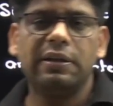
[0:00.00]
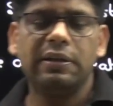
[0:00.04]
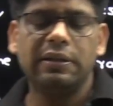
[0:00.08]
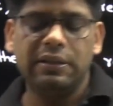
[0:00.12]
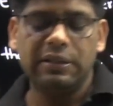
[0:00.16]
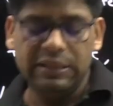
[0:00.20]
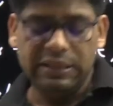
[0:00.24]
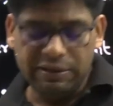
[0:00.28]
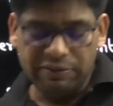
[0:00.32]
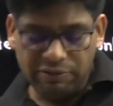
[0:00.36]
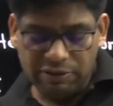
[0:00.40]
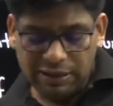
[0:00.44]

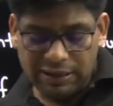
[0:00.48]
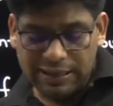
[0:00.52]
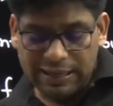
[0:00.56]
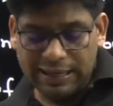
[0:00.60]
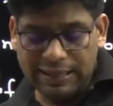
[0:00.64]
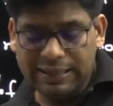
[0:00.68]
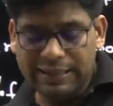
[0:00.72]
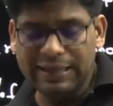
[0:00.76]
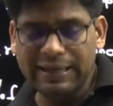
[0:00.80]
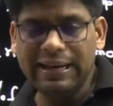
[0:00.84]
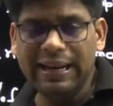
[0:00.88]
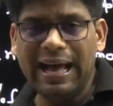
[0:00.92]
they will
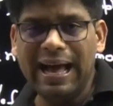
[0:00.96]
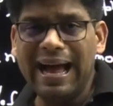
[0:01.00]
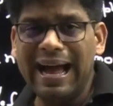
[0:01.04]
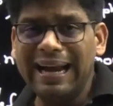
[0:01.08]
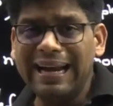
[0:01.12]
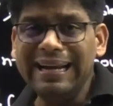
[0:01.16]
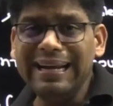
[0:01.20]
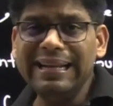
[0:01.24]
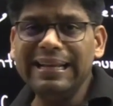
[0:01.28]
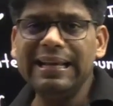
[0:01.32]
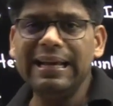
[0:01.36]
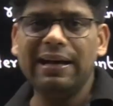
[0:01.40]
get an
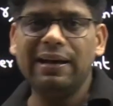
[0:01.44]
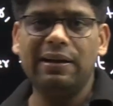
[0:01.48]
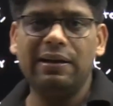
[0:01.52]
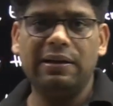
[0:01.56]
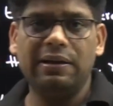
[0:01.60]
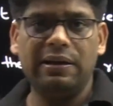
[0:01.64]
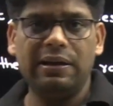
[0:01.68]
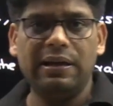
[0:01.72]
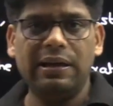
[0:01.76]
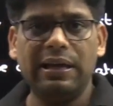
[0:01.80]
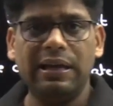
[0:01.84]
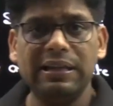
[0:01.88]
idea
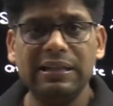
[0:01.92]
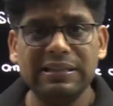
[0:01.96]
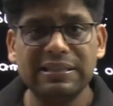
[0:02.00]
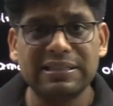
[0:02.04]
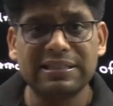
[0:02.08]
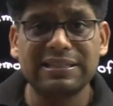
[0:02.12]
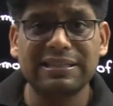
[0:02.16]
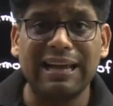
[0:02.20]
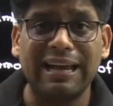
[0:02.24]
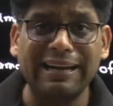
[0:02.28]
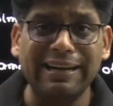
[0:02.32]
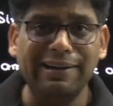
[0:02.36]

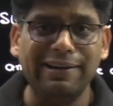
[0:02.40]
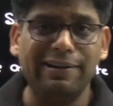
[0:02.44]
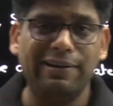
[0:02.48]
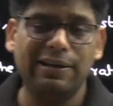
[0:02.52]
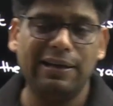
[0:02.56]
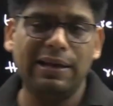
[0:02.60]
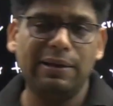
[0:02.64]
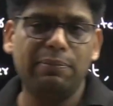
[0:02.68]
insight